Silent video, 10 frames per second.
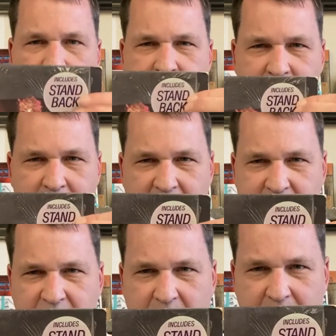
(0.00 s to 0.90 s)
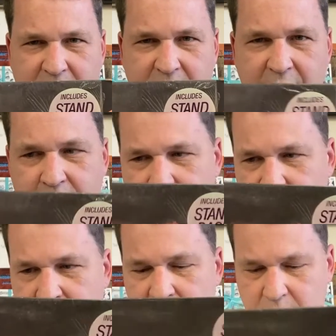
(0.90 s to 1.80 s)
which I'm guessing that makes it an
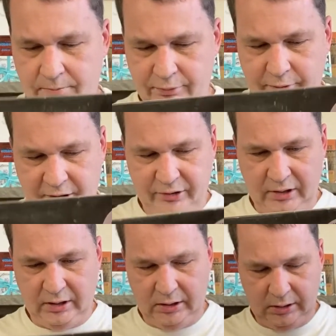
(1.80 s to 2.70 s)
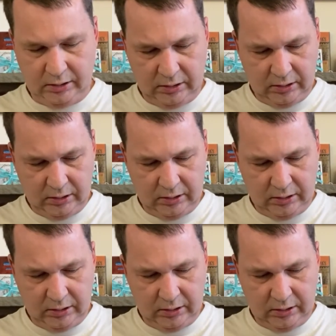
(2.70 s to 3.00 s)
early pressing.